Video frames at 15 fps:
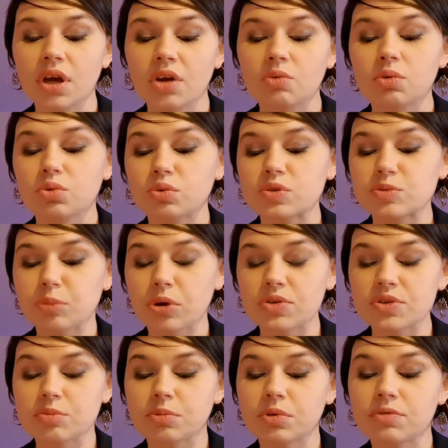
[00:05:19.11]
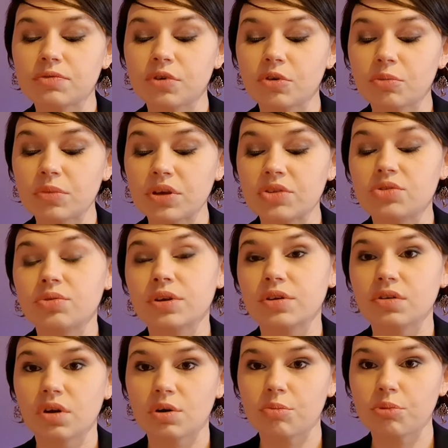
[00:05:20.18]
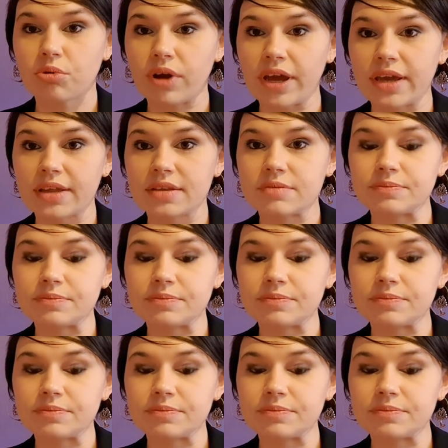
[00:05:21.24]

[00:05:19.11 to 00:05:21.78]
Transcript: what was possible for me to incorporate